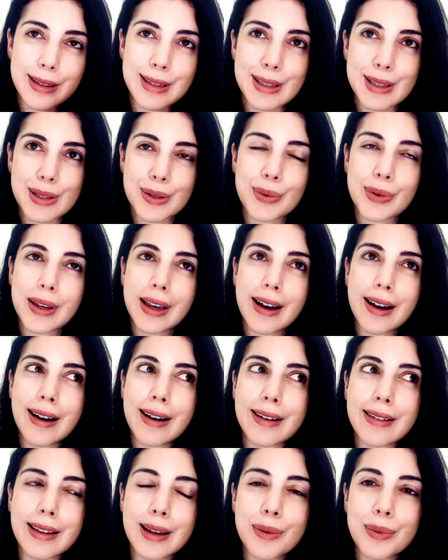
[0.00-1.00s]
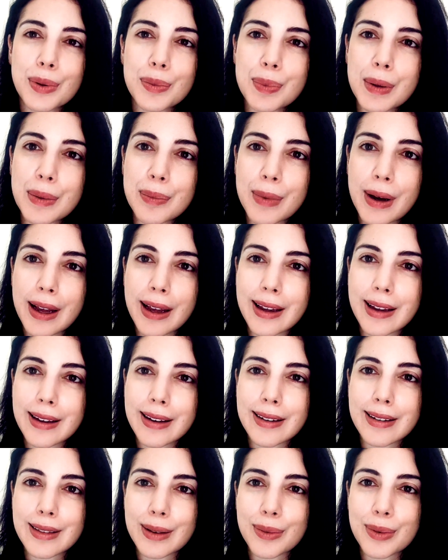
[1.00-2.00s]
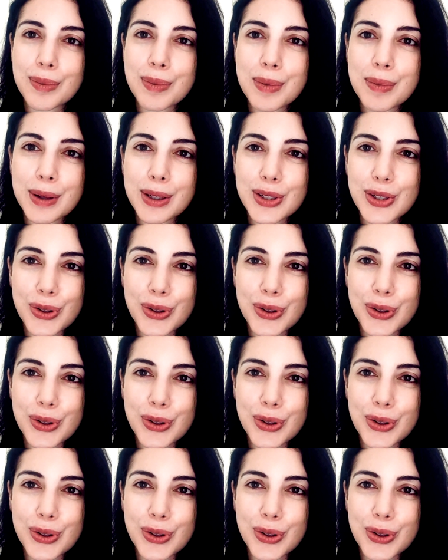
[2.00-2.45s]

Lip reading: So yeah, they would be my